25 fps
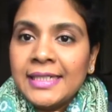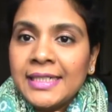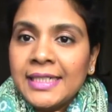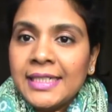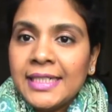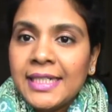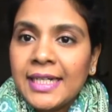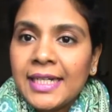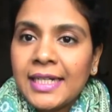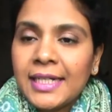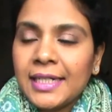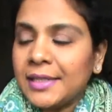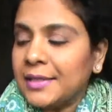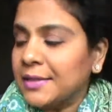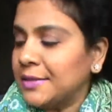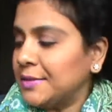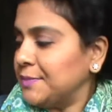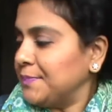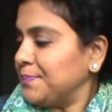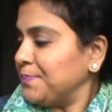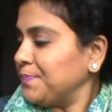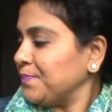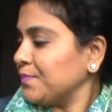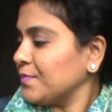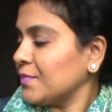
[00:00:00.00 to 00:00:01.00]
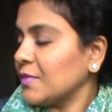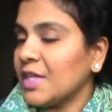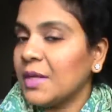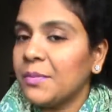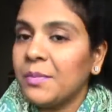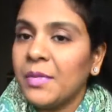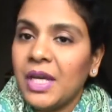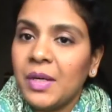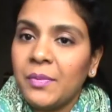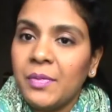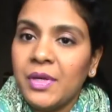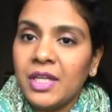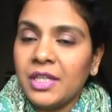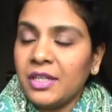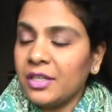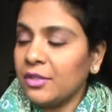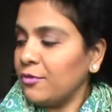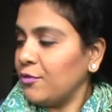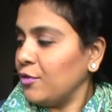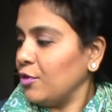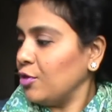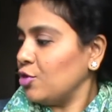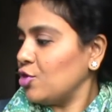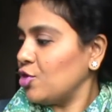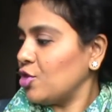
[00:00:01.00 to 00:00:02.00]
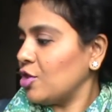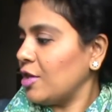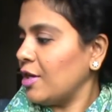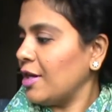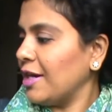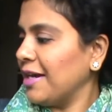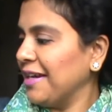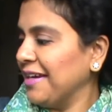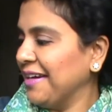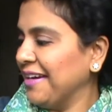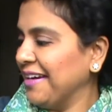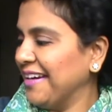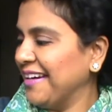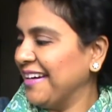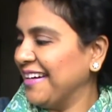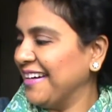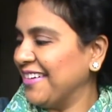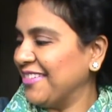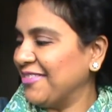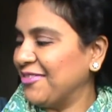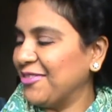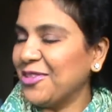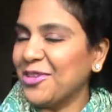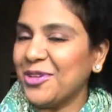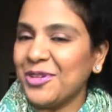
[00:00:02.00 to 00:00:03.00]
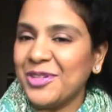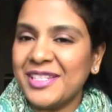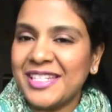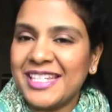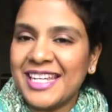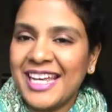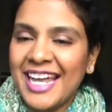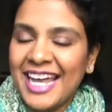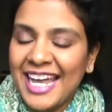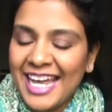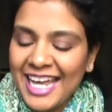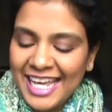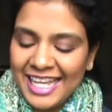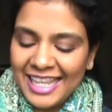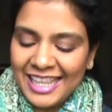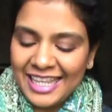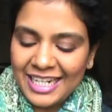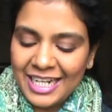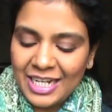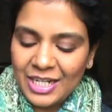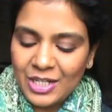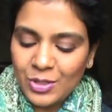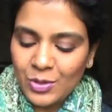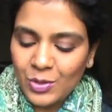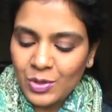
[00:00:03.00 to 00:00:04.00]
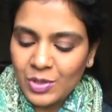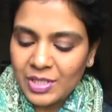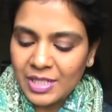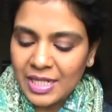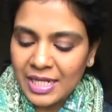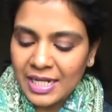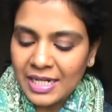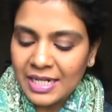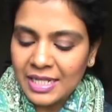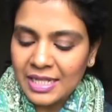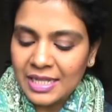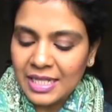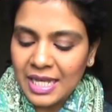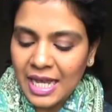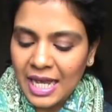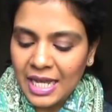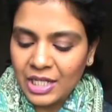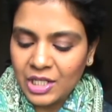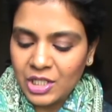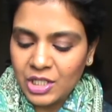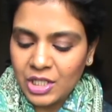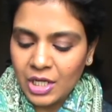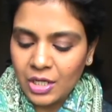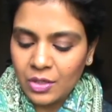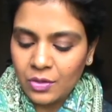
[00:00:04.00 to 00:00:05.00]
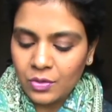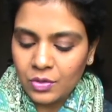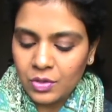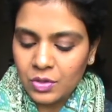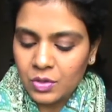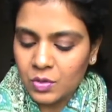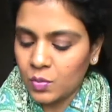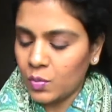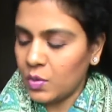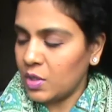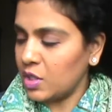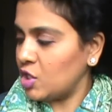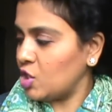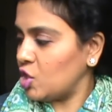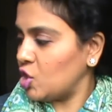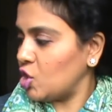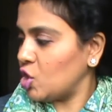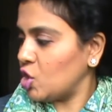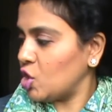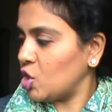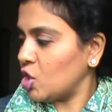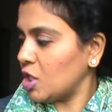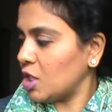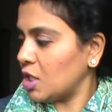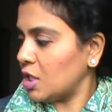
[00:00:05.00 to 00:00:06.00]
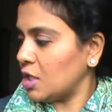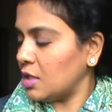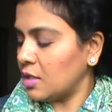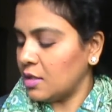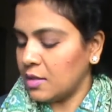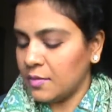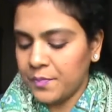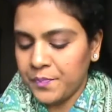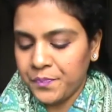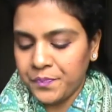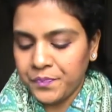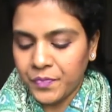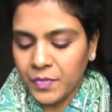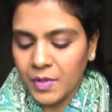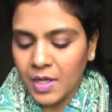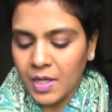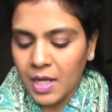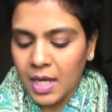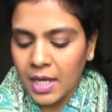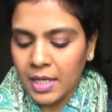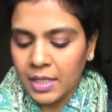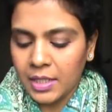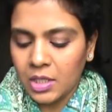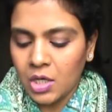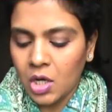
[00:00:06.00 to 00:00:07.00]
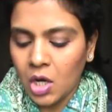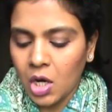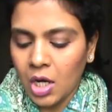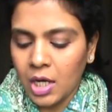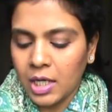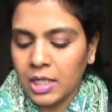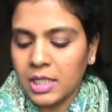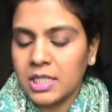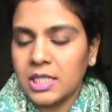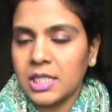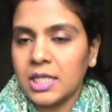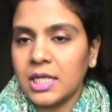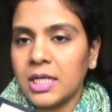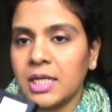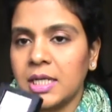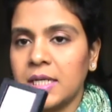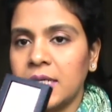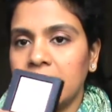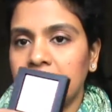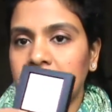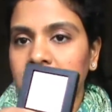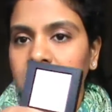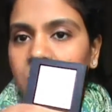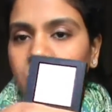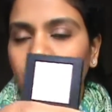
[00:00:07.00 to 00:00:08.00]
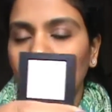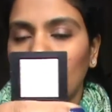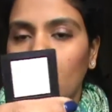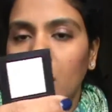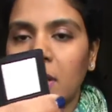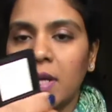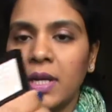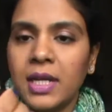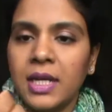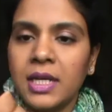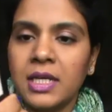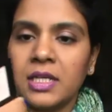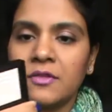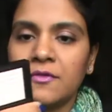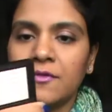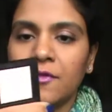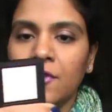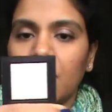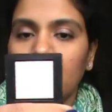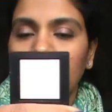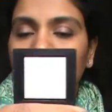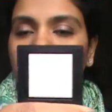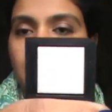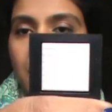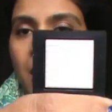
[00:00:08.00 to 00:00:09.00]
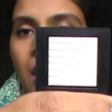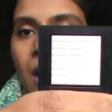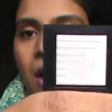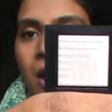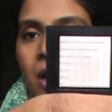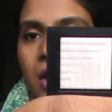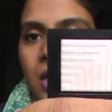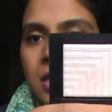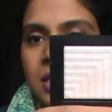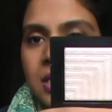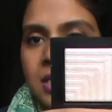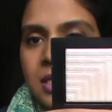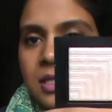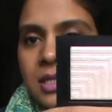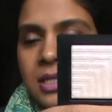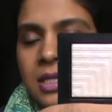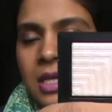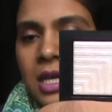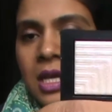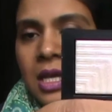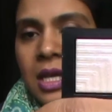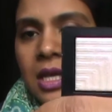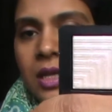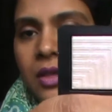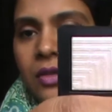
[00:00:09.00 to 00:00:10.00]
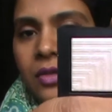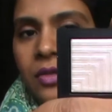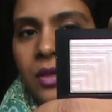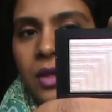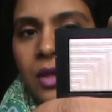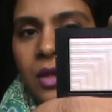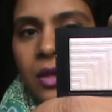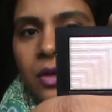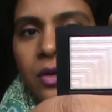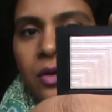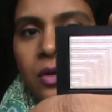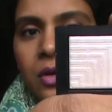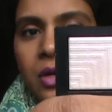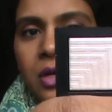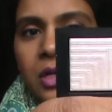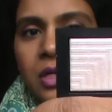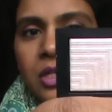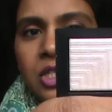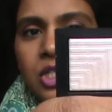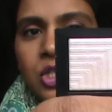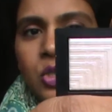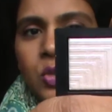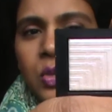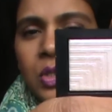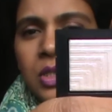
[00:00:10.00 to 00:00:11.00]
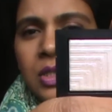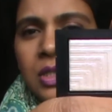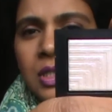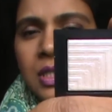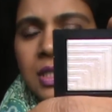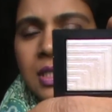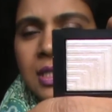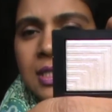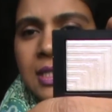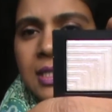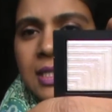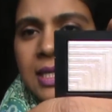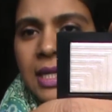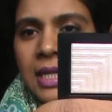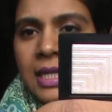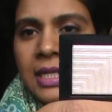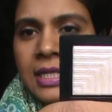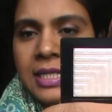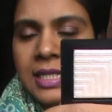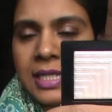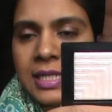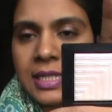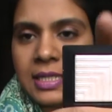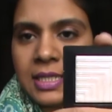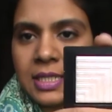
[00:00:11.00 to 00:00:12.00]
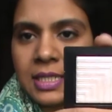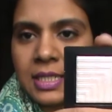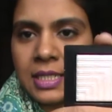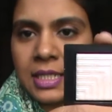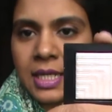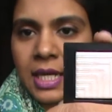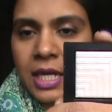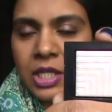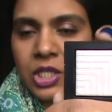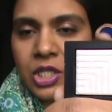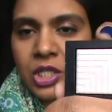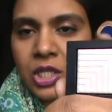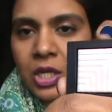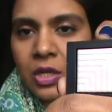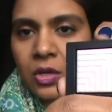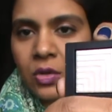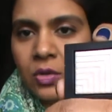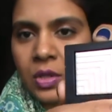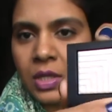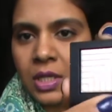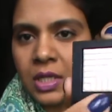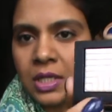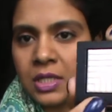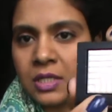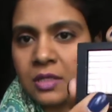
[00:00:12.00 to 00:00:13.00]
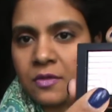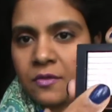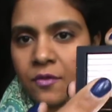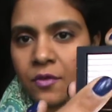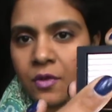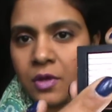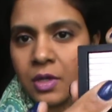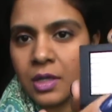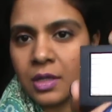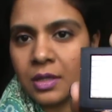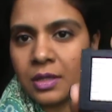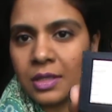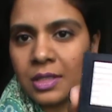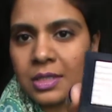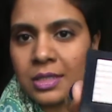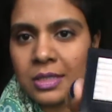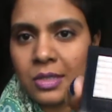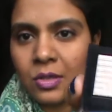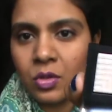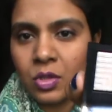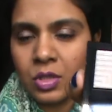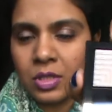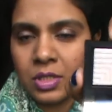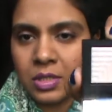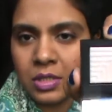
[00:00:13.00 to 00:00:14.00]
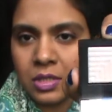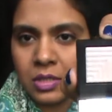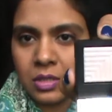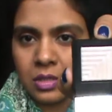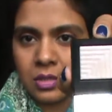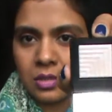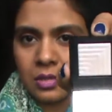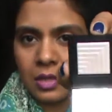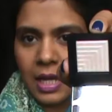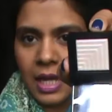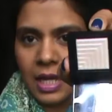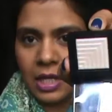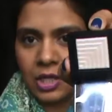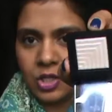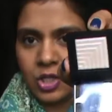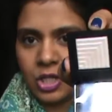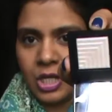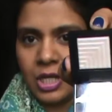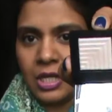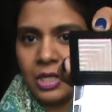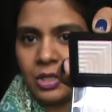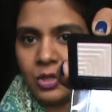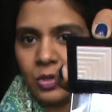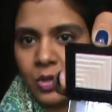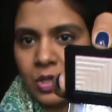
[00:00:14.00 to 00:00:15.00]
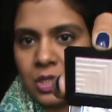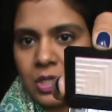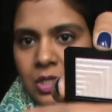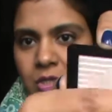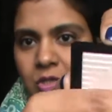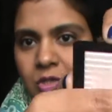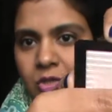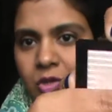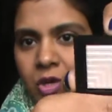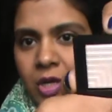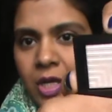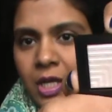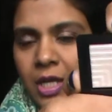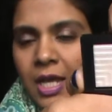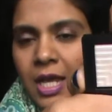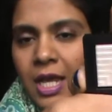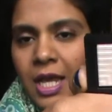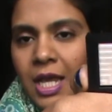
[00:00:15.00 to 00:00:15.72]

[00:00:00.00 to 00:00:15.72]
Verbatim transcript: yeah maybe in the future of course there are two single eyeshadows which um, I got is one is from NARS their uh, dual in intensity eyeshadow is this looks actually tot sorry